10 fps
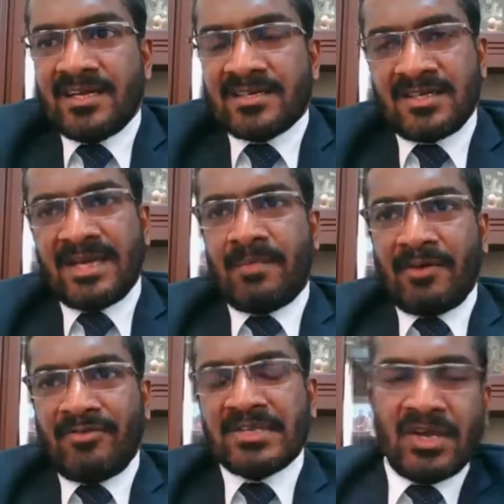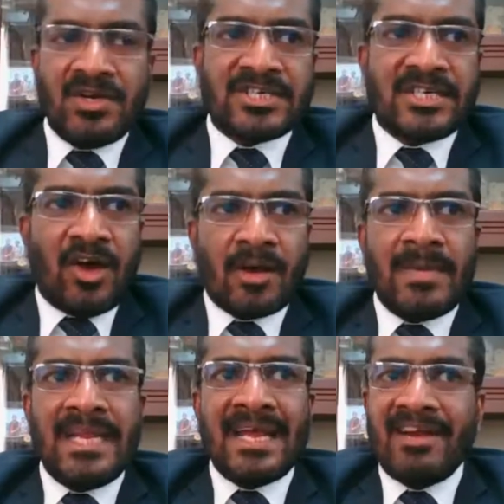so that buffer solution
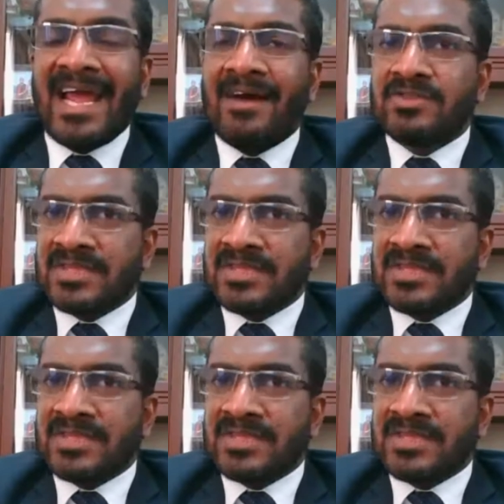normally will have